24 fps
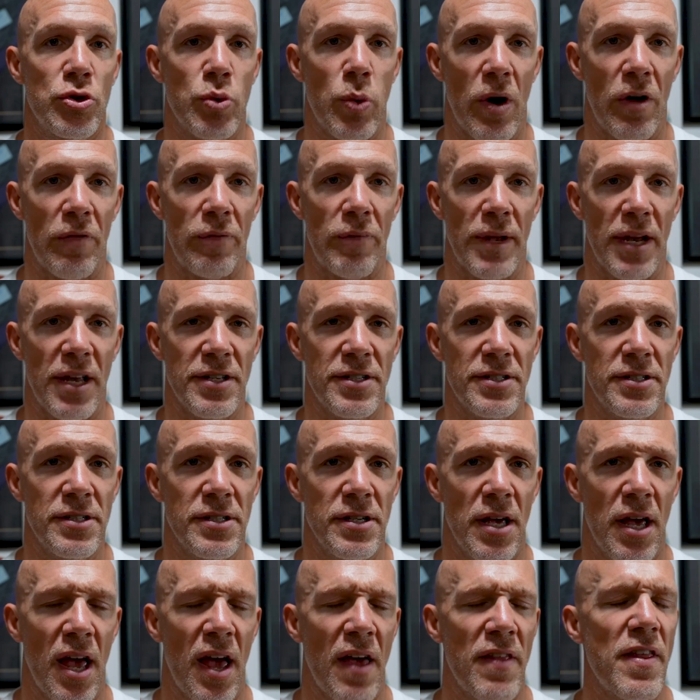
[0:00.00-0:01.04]
12 minutes,
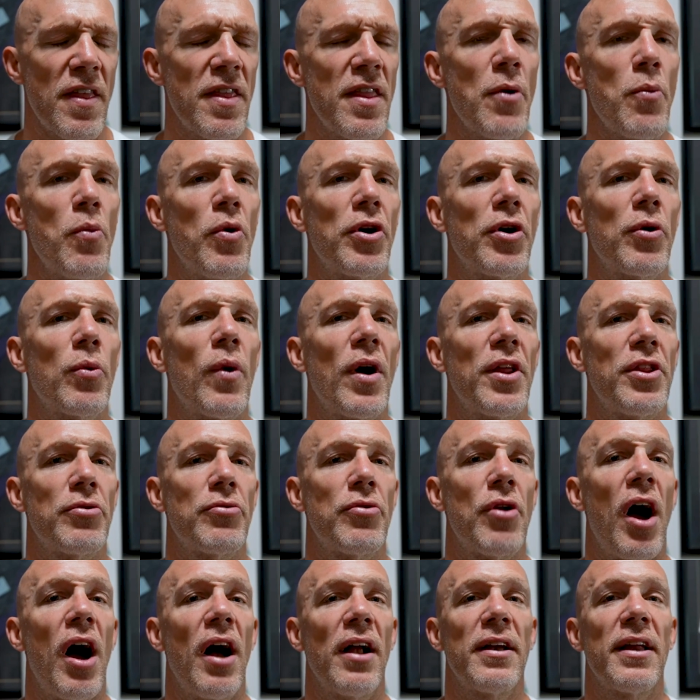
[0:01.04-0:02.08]
and then they wonder why they're
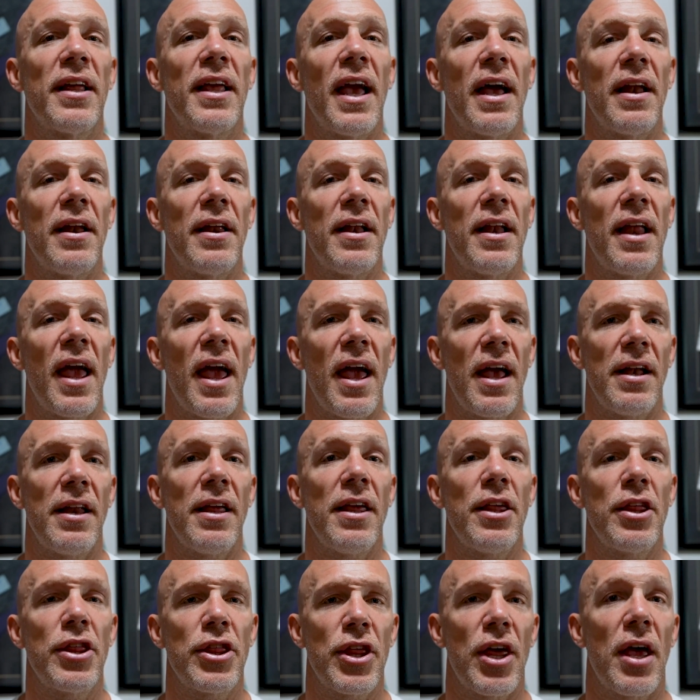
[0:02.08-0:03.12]
not getting
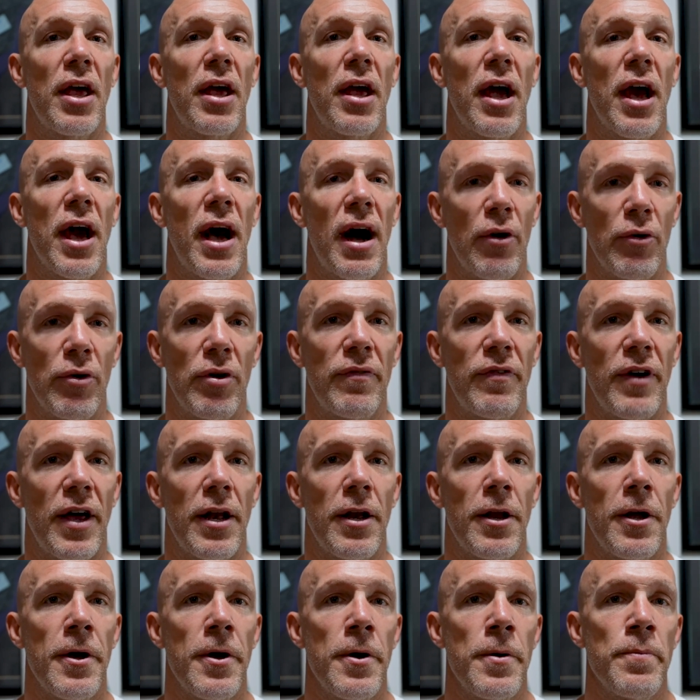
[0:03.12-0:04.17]
anything out of
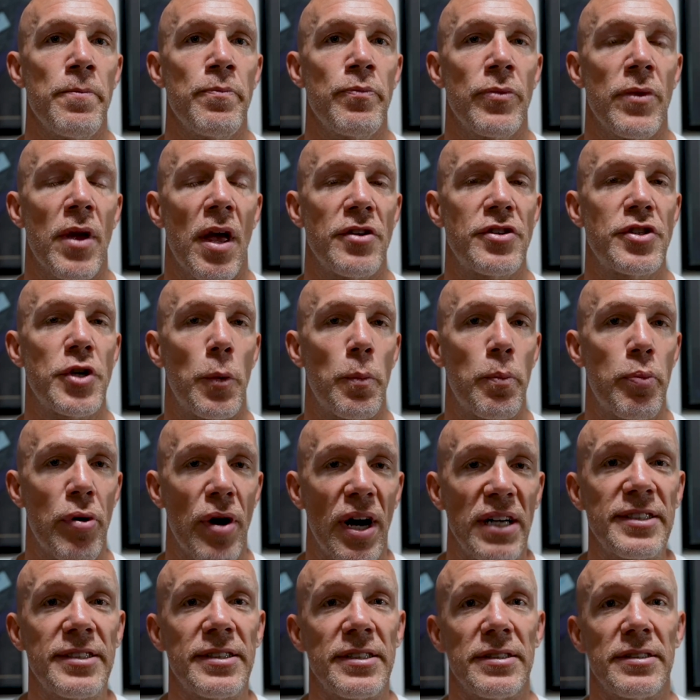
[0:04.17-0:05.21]
it. And so
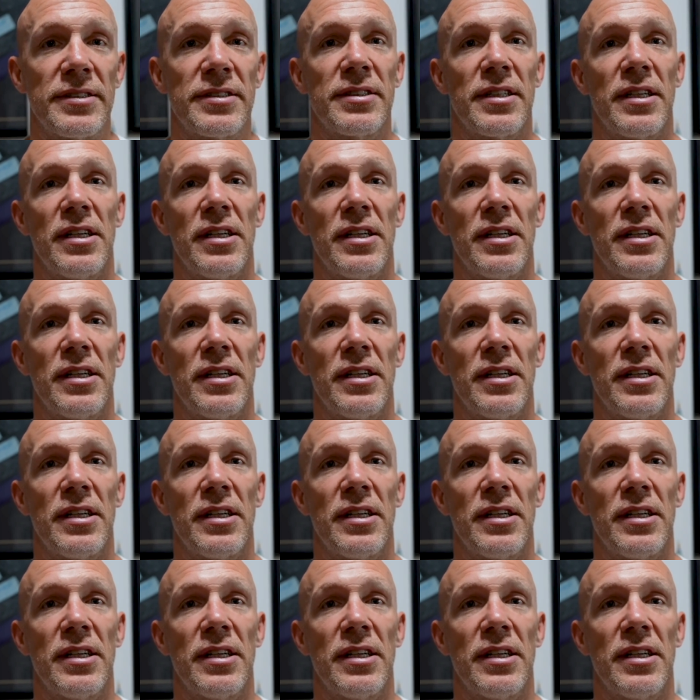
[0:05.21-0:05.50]
presence